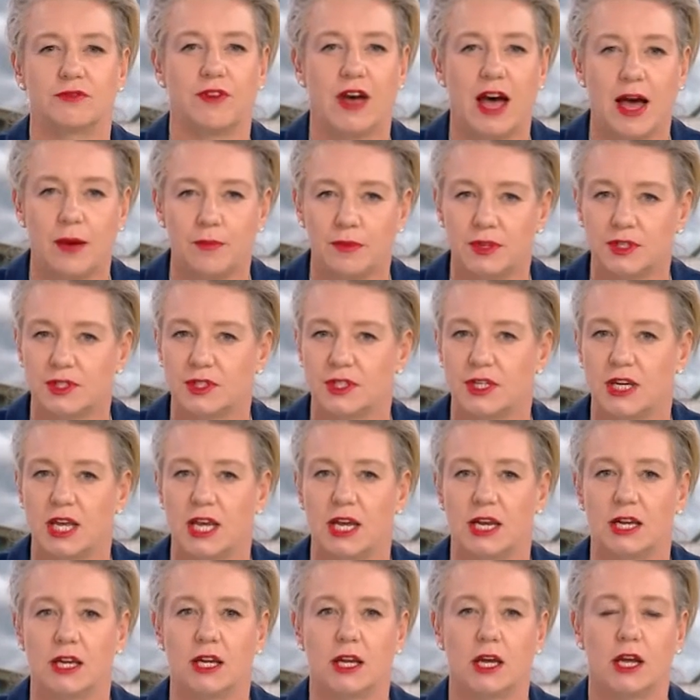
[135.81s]
Farmers
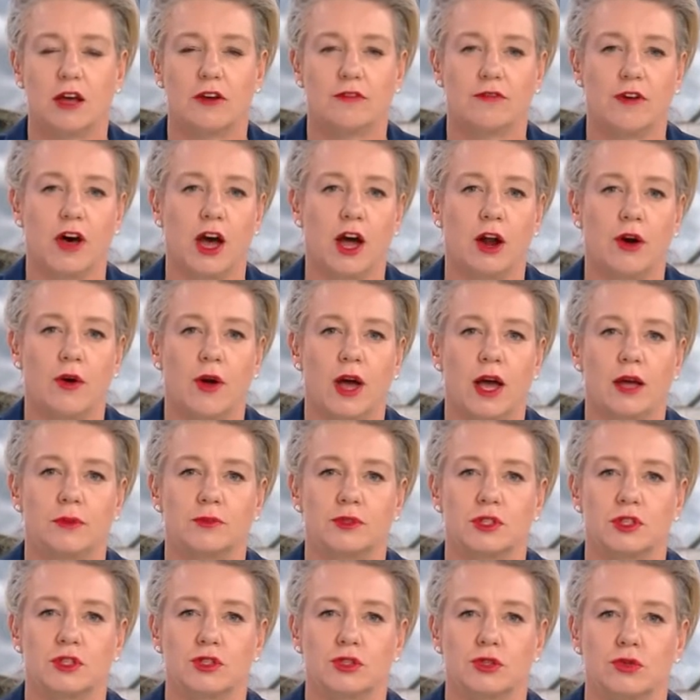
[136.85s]
need
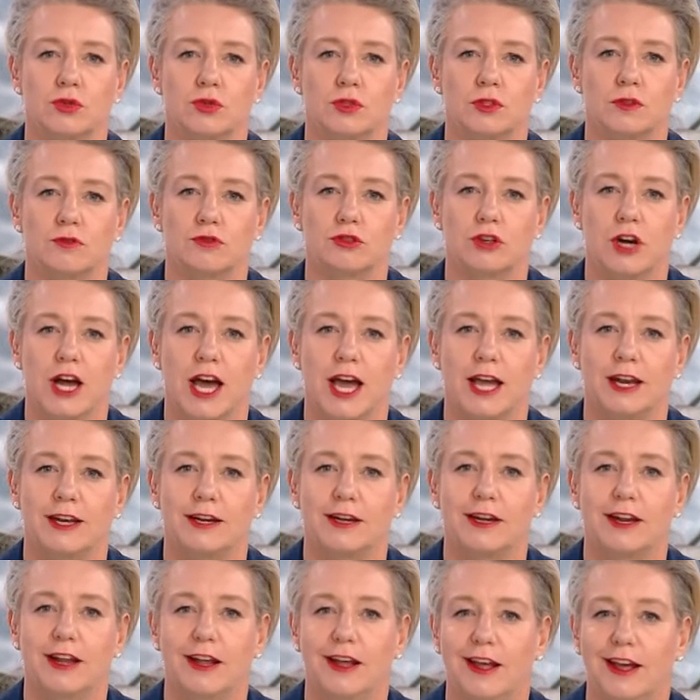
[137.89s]
firearms as tools of trade,
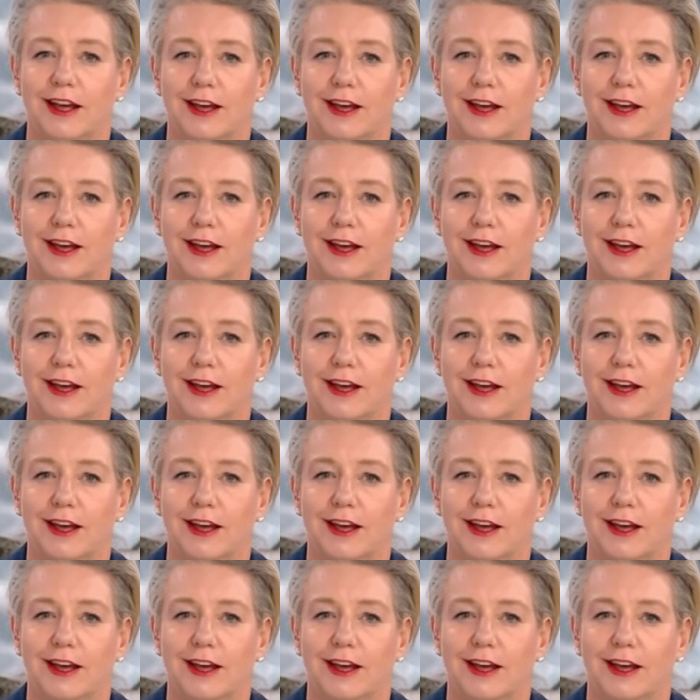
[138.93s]
and